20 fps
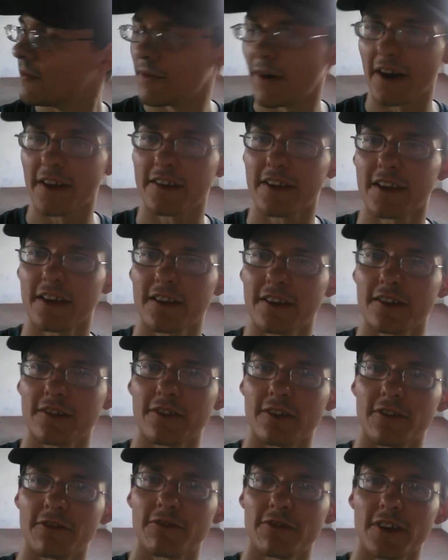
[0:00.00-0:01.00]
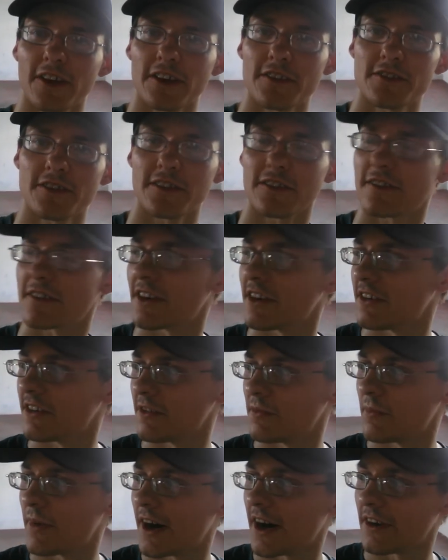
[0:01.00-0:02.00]
But I think it's reflections
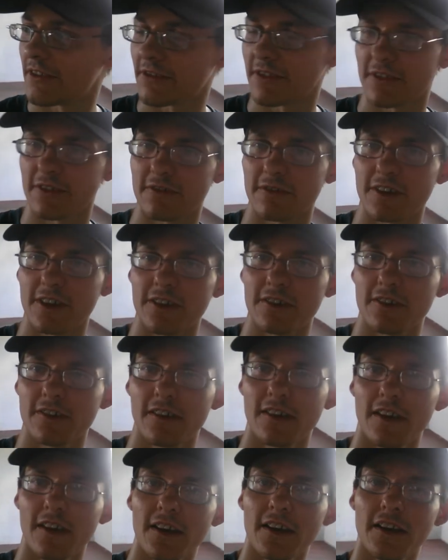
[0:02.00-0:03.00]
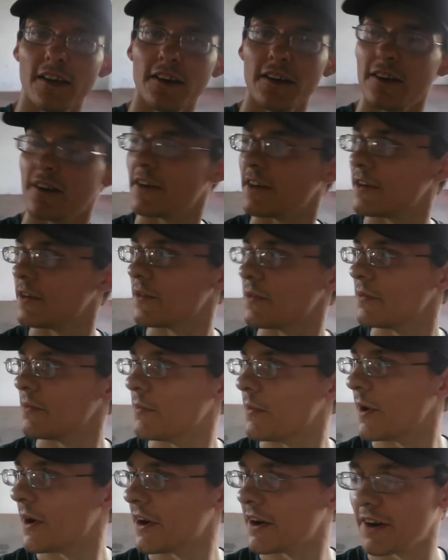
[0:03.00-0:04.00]
going by from the road.
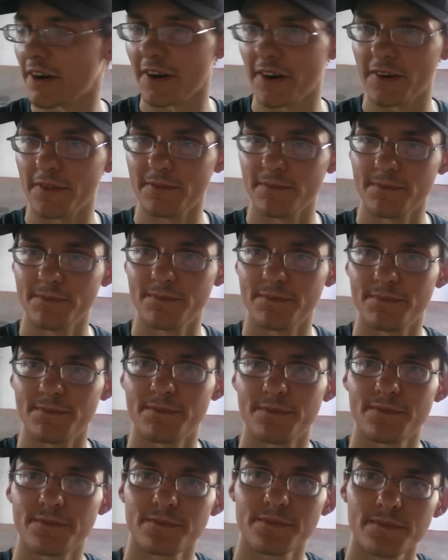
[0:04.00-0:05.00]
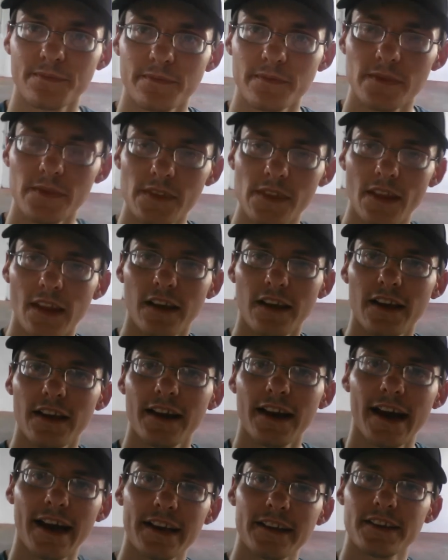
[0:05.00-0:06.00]
But I
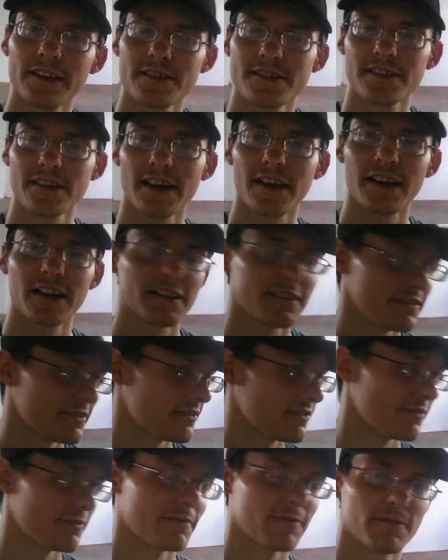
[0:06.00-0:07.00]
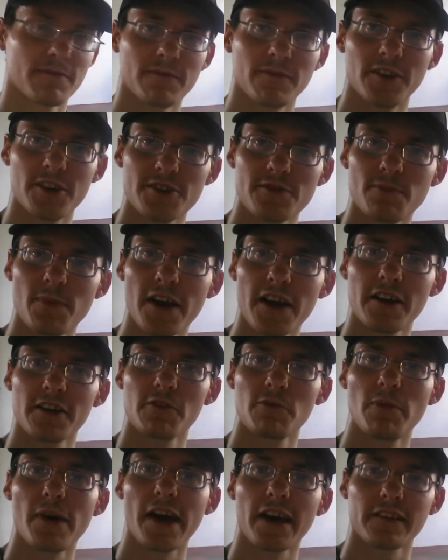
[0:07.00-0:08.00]
had this sign, this
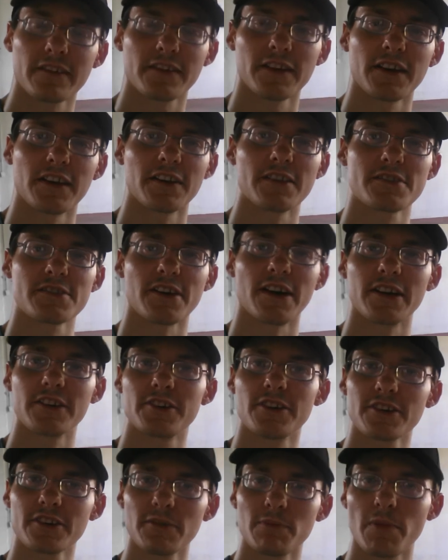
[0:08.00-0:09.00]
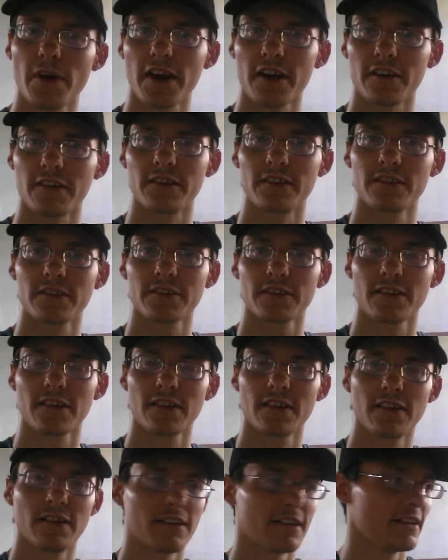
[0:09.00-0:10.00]
banner back then, so I took the banners
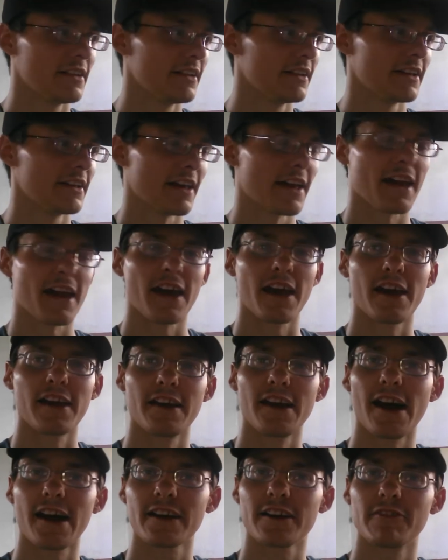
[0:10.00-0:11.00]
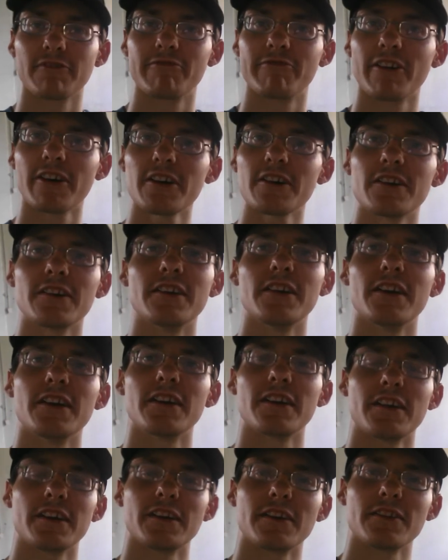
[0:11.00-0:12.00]
and I converted
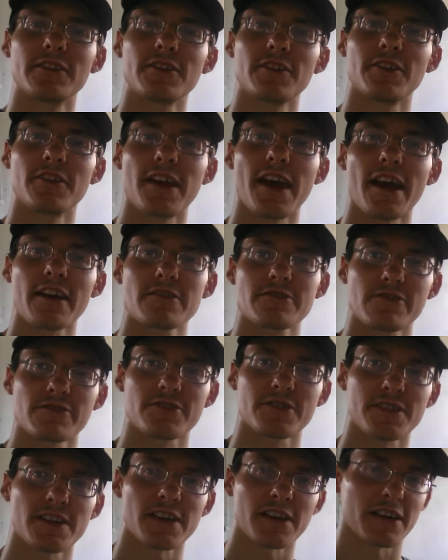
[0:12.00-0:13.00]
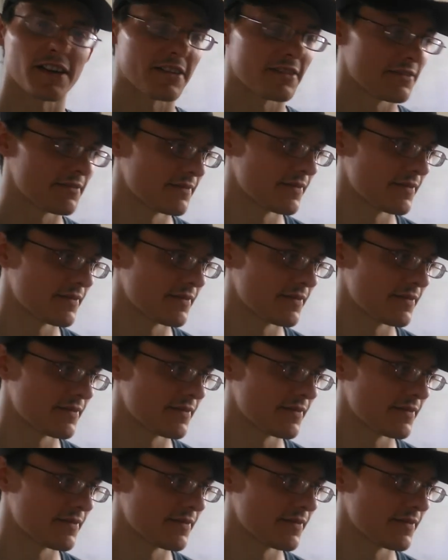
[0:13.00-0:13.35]
it into an actual sign.